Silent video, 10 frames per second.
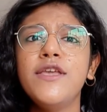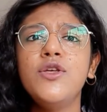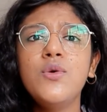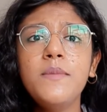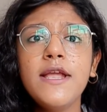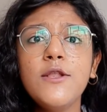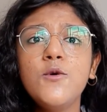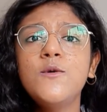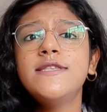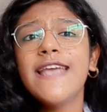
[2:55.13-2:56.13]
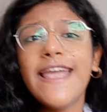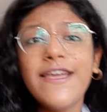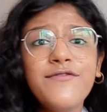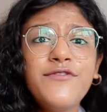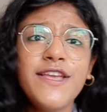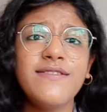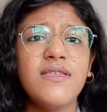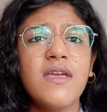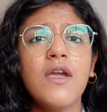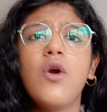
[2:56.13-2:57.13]
You may lose
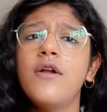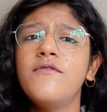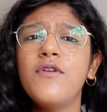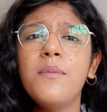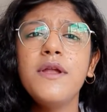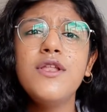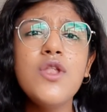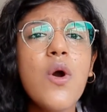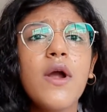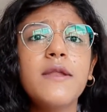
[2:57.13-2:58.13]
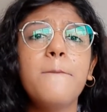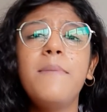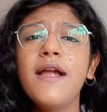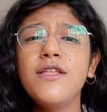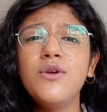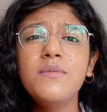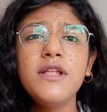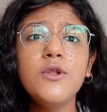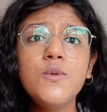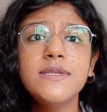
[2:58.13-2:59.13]
everything, God forbid not, but you
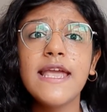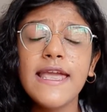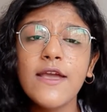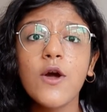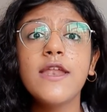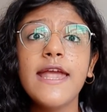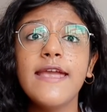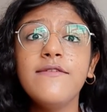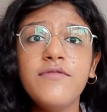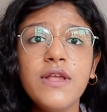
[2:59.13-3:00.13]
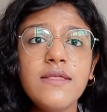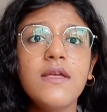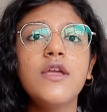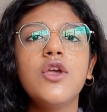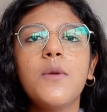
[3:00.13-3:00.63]
may lose your everything, your